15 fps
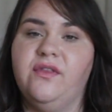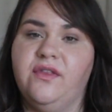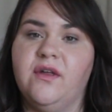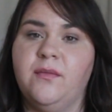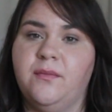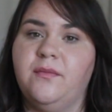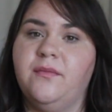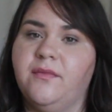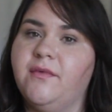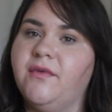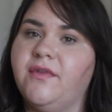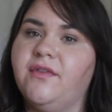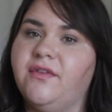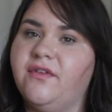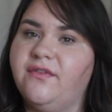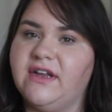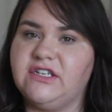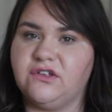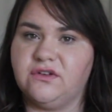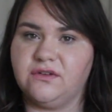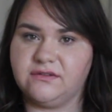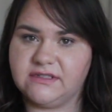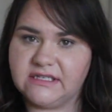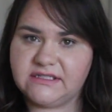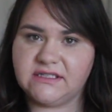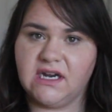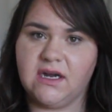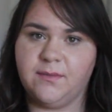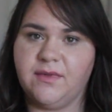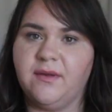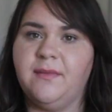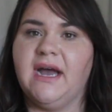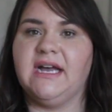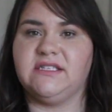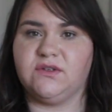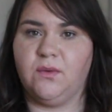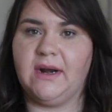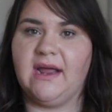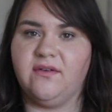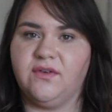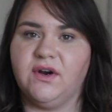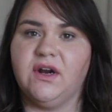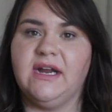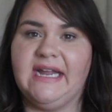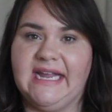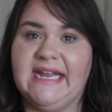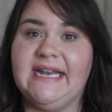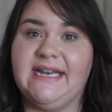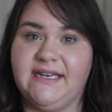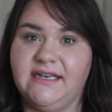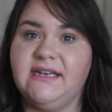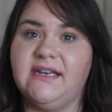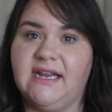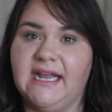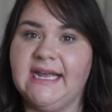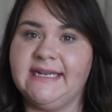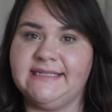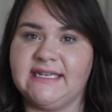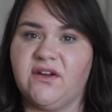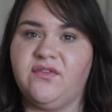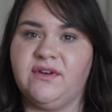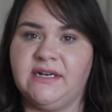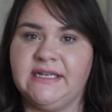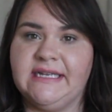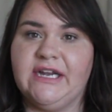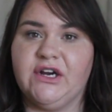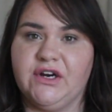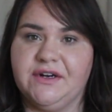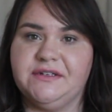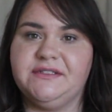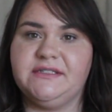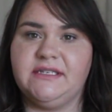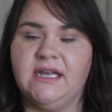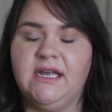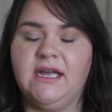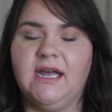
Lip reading: the facial system, the mask, whatever, it definitely hurts.